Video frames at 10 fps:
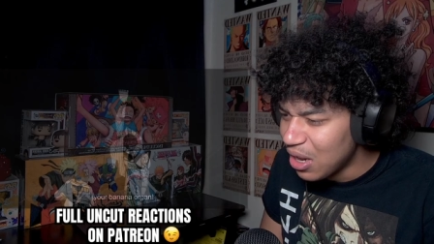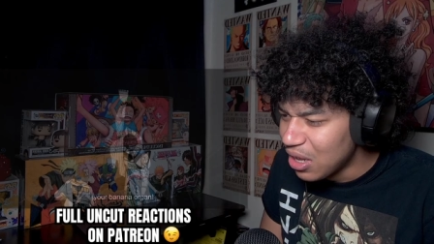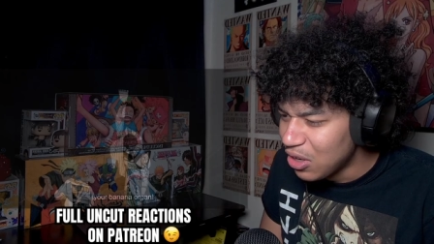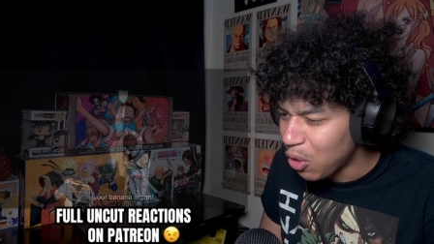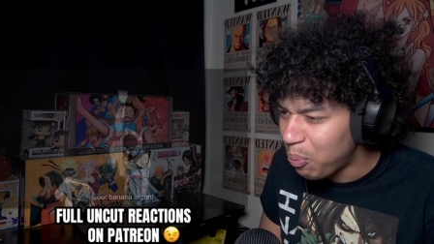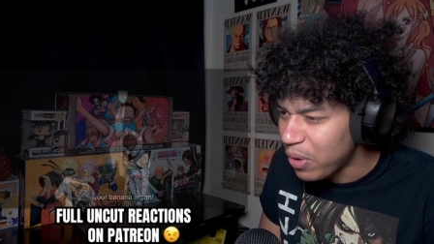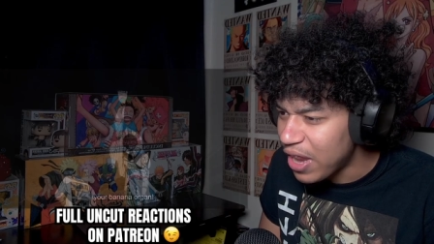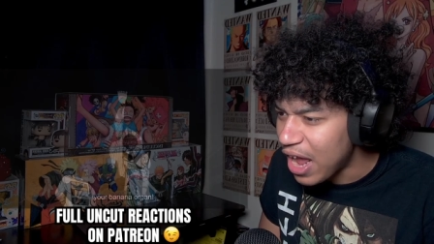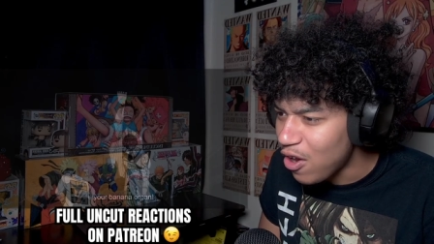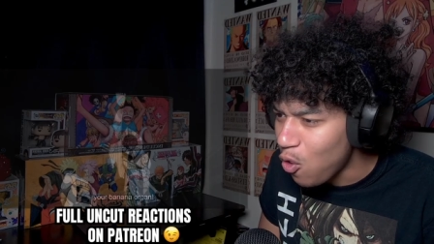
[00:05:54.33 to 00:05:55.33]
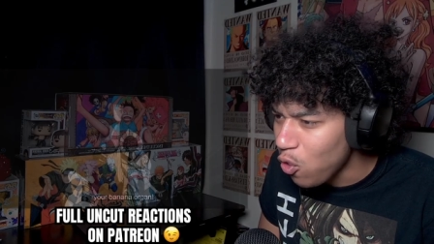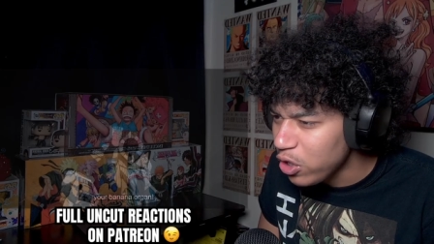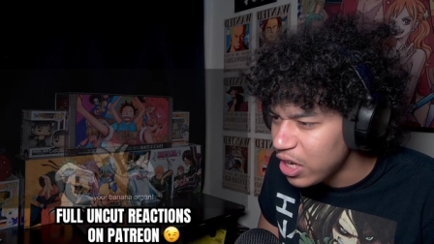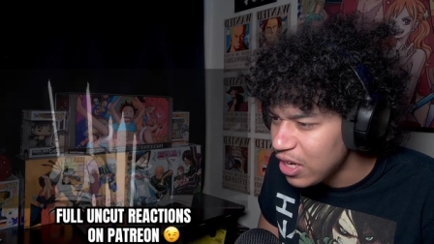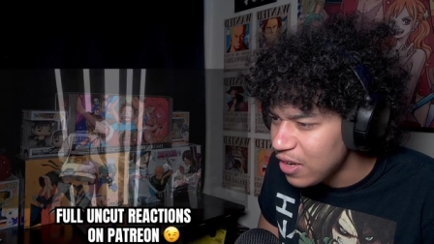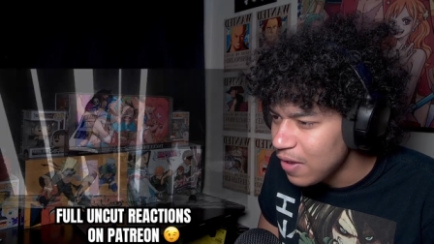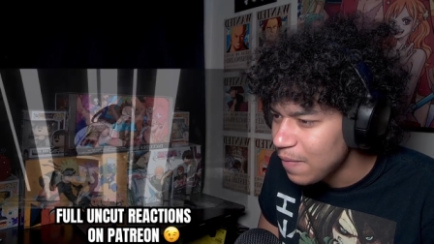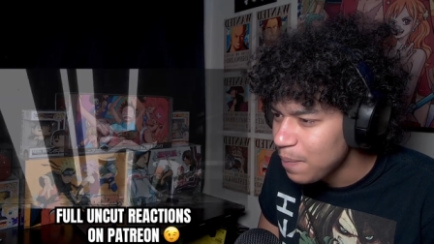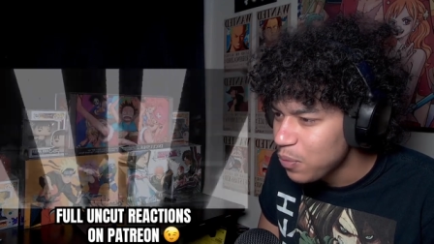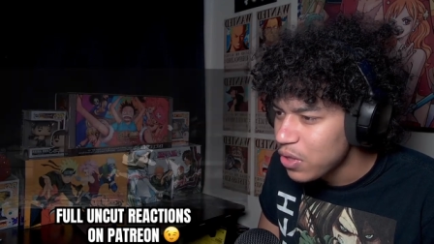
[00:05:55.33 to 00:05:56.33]
You're a banana organ?
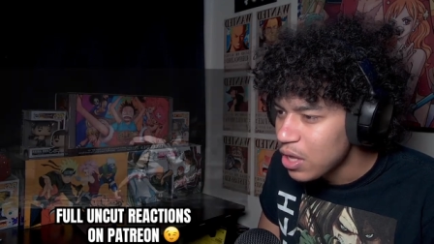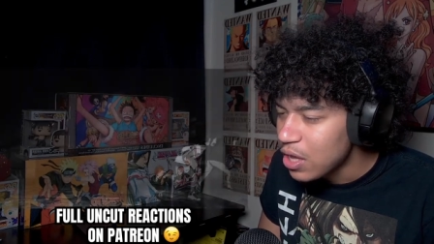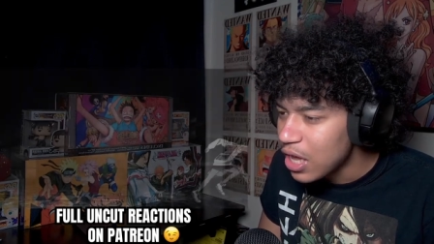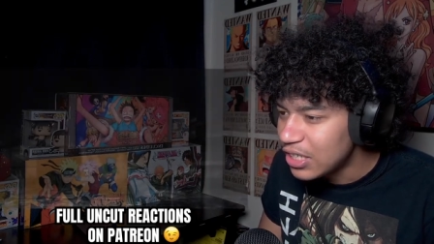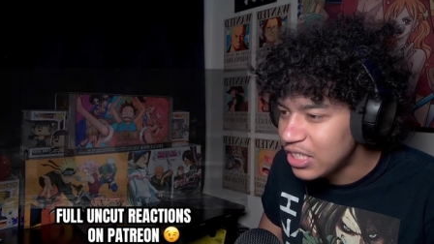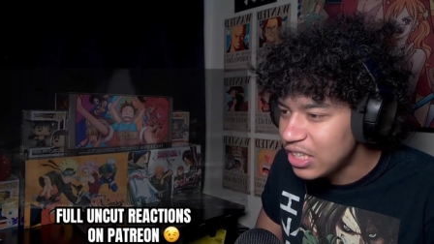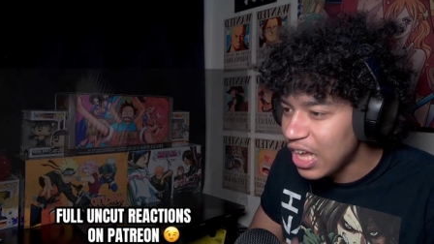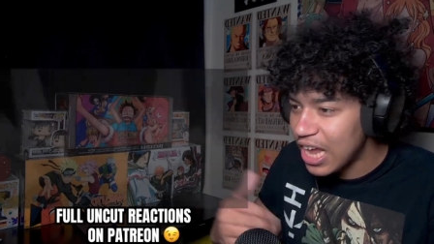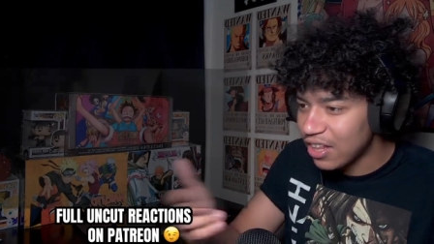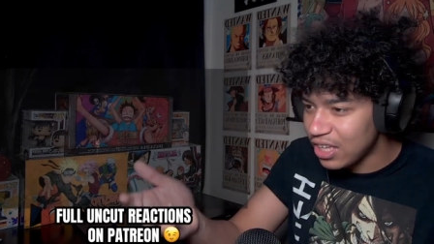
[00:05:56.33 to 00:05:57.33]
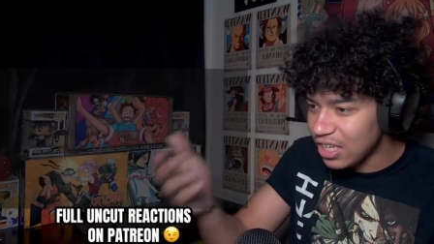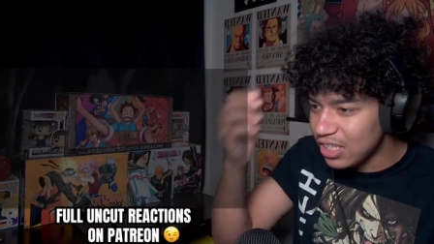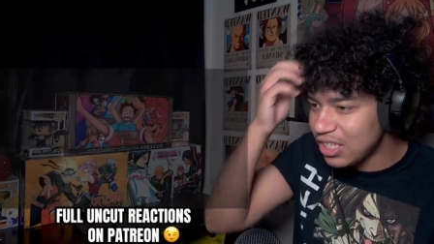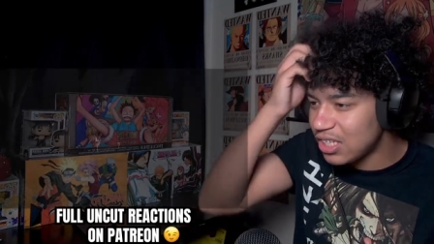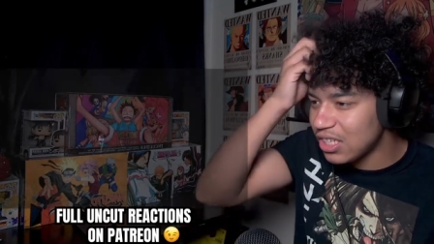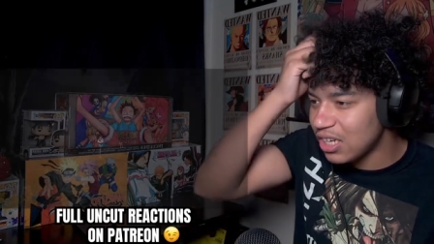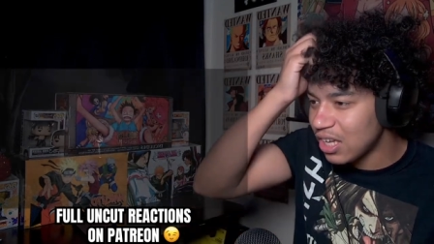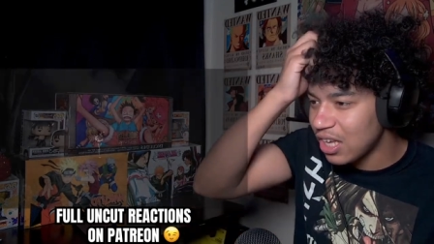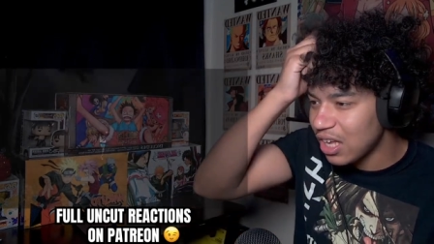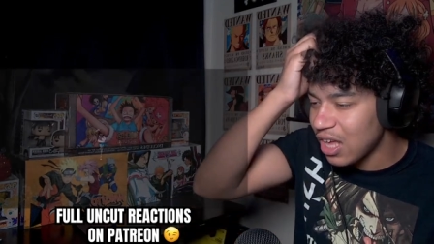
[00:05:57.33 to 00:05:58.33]
Is this the aliens?
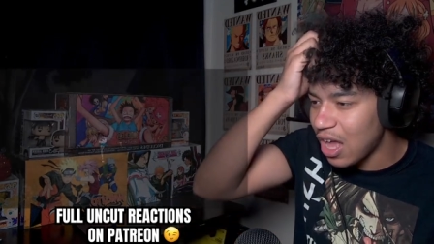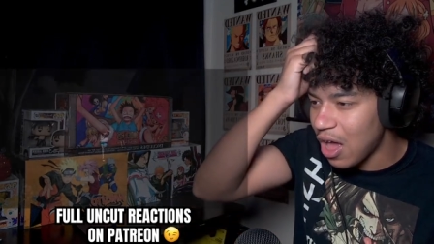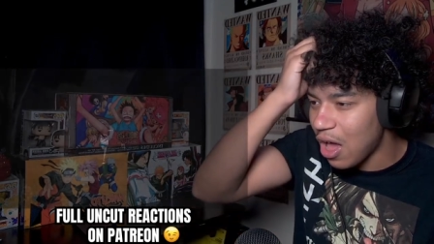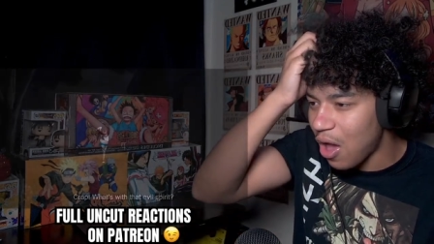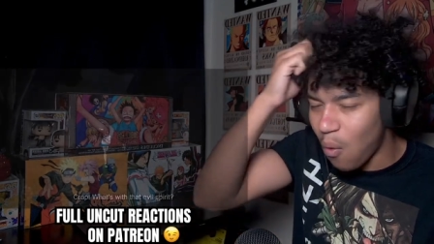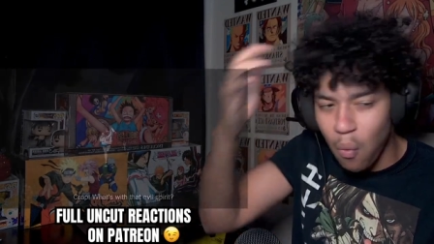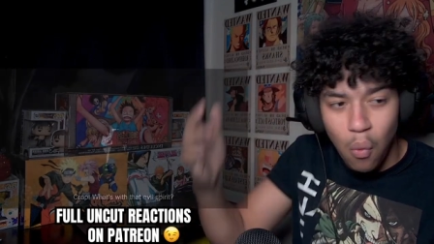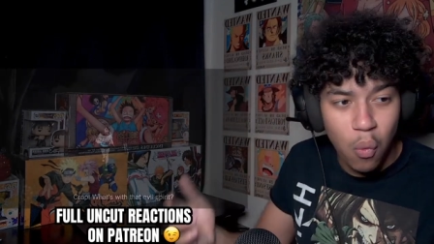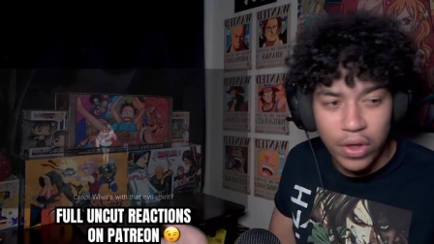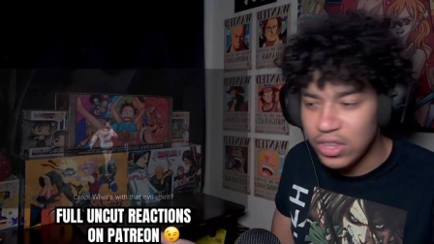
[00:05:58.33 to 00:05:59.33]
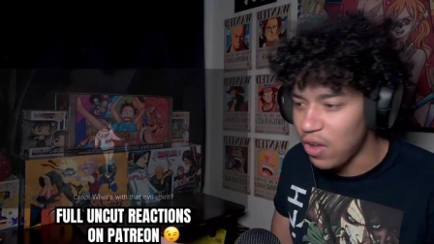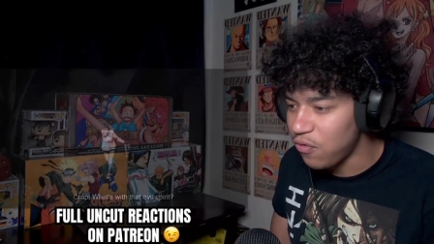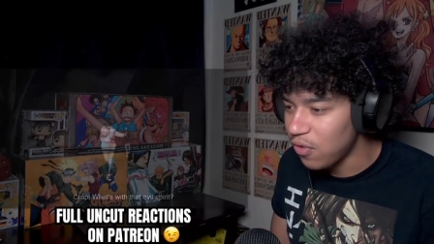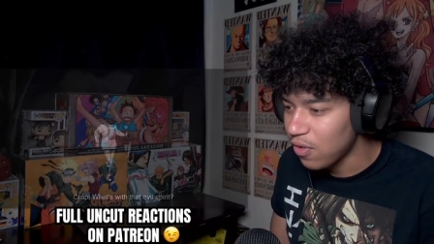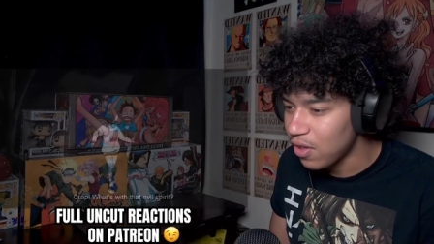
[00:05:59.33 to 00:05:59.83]
What the f-